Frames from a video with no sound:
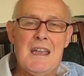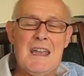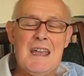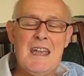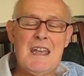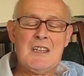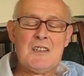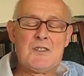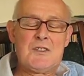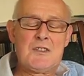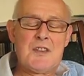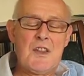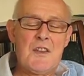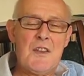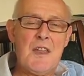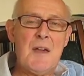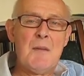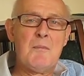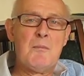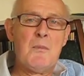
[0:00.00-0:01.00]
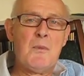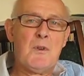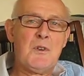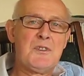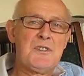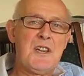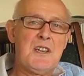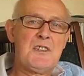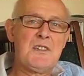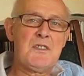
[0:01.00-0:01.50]
is to them more
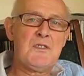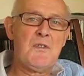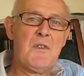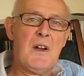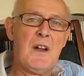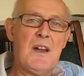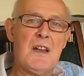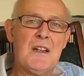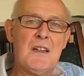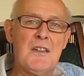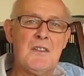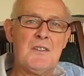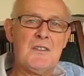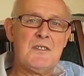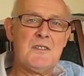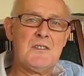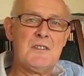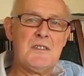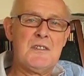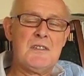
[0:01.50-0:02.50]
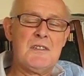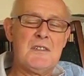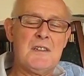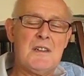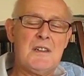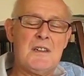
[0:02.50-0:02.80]
satisfying than